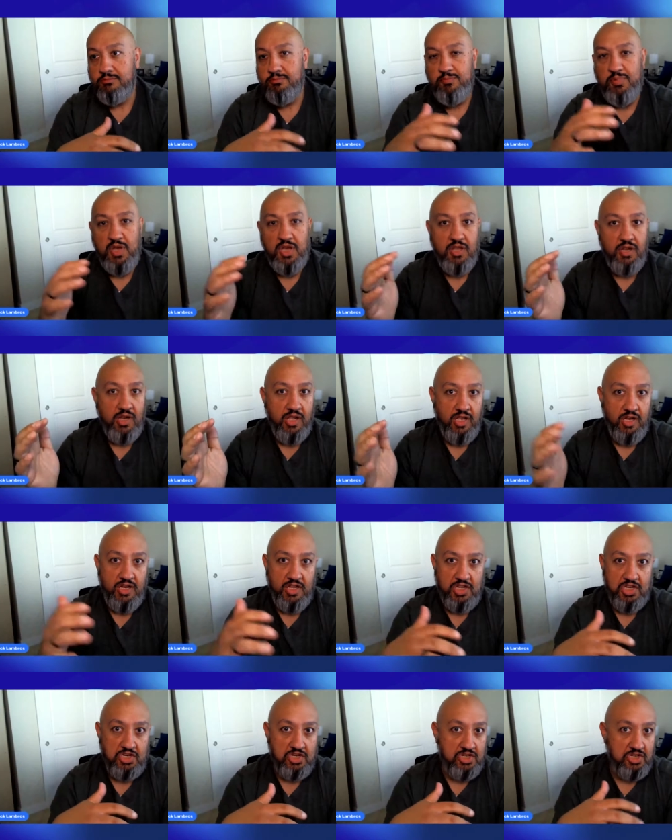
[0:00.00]

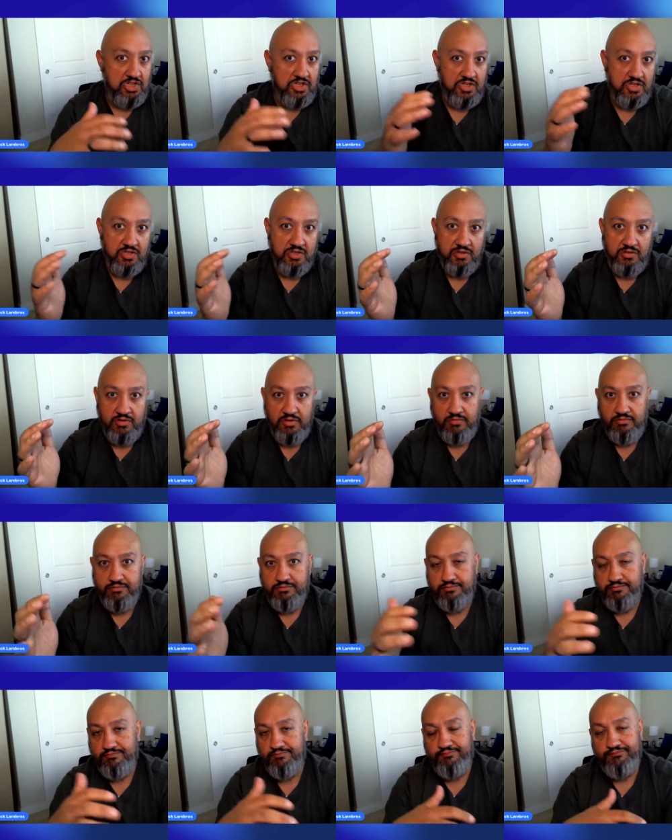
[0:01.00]
billion-ish,
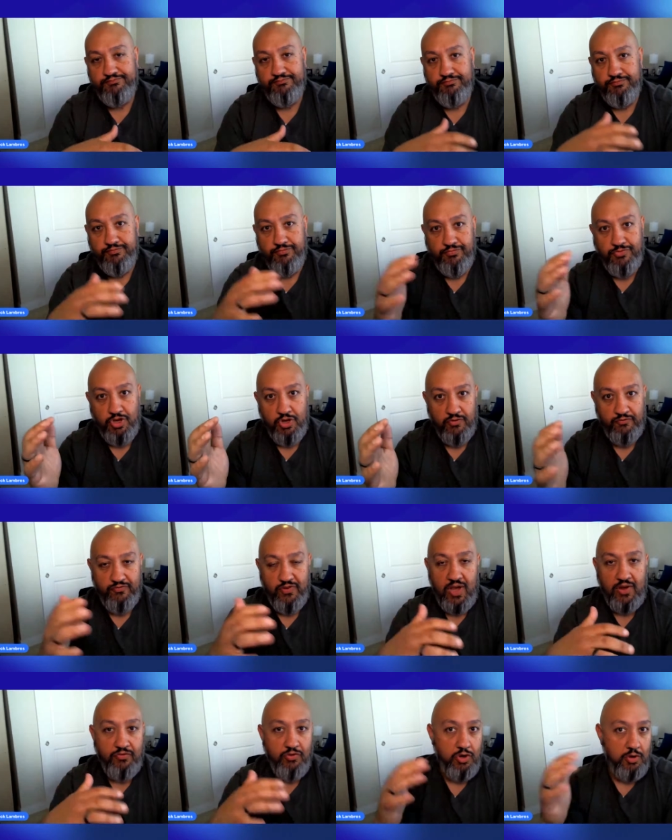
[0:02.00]

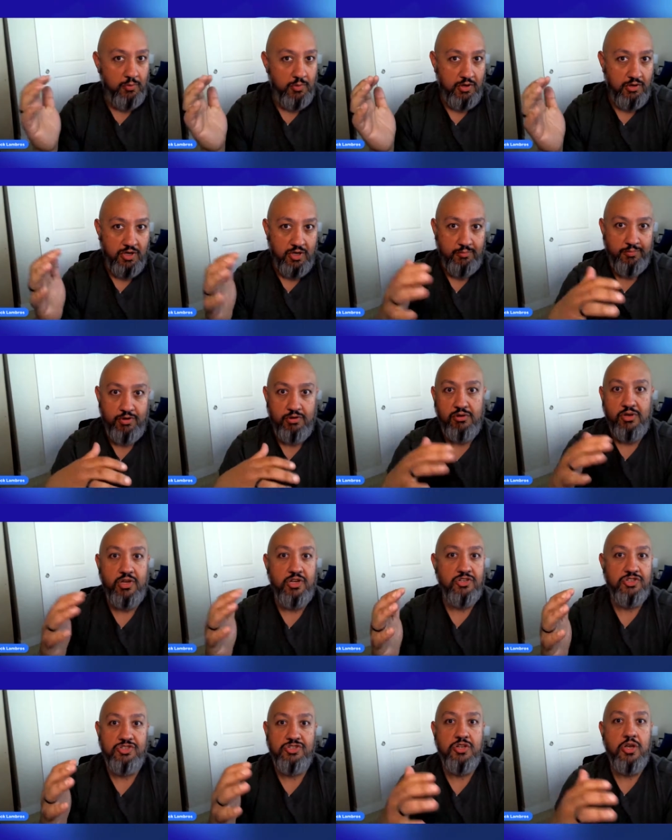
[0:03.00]
500 million
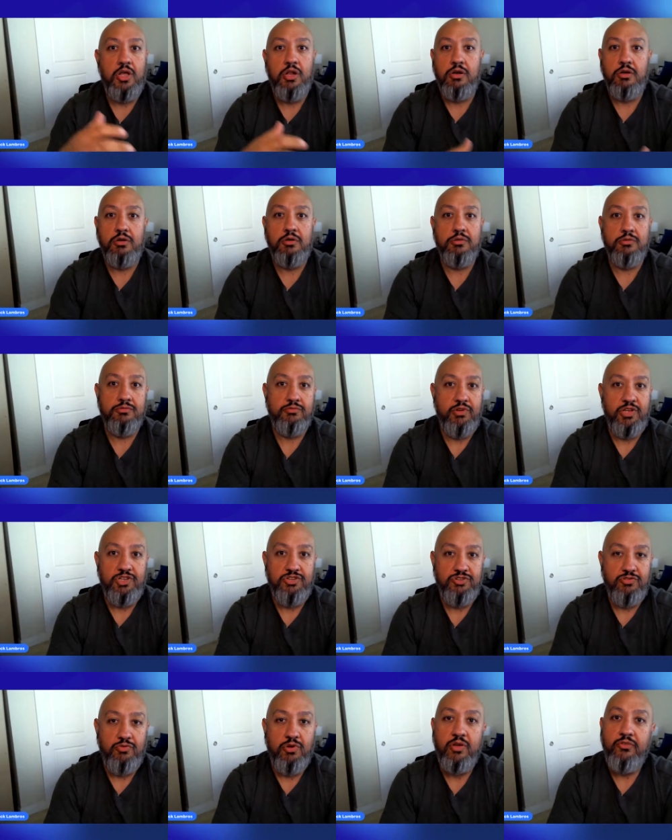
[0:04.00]
billion-ish dollar
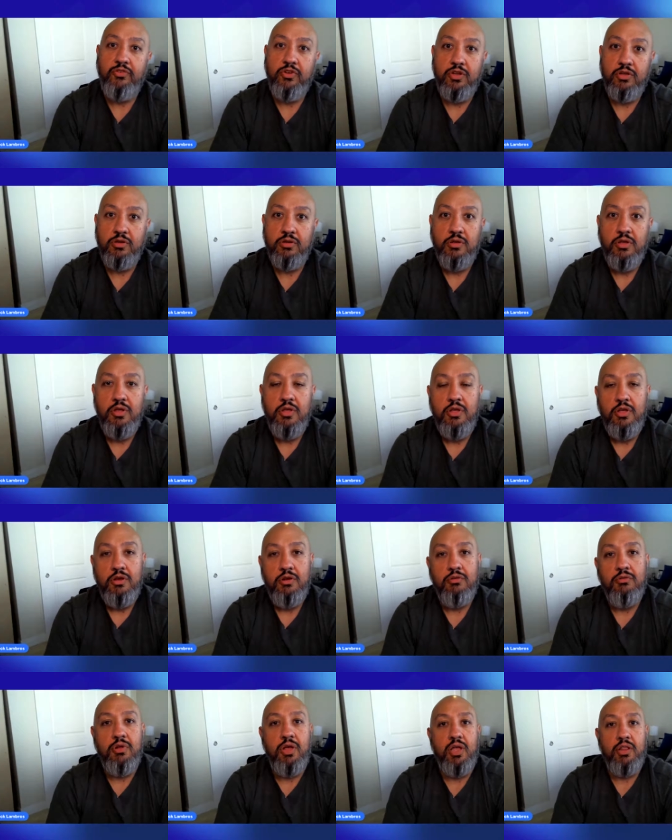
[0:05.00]
range in revenue,
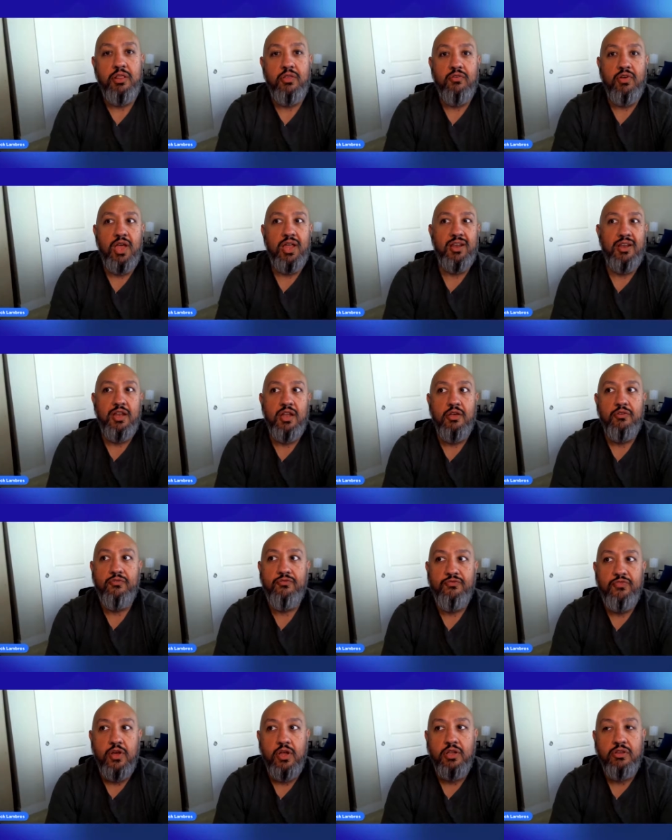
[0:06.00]
right? They've got
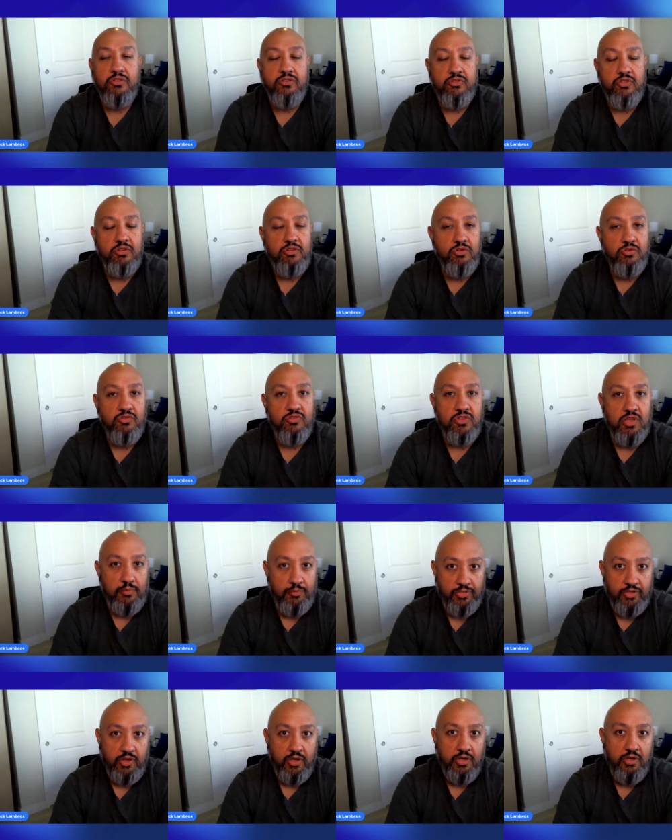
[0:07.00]
enough funds to do
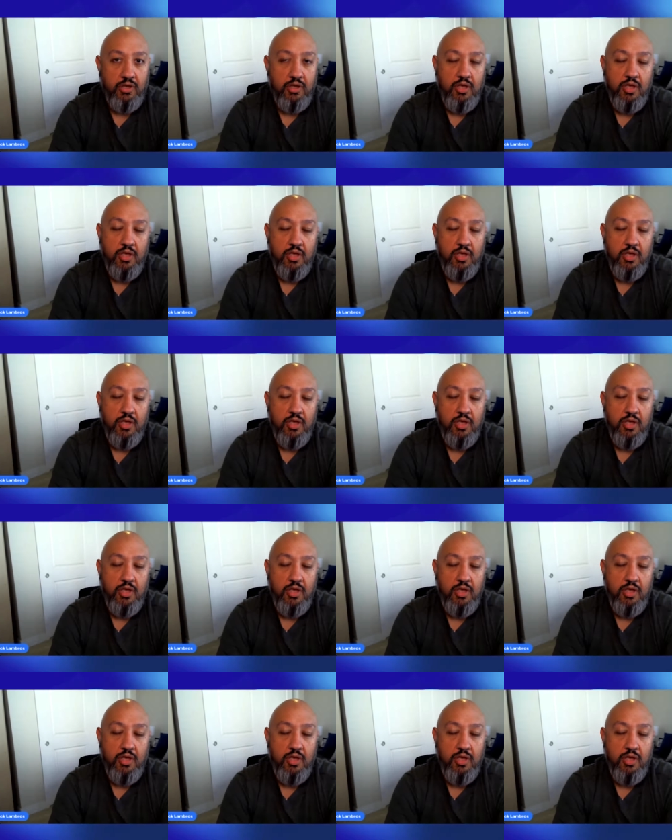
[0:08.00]
something,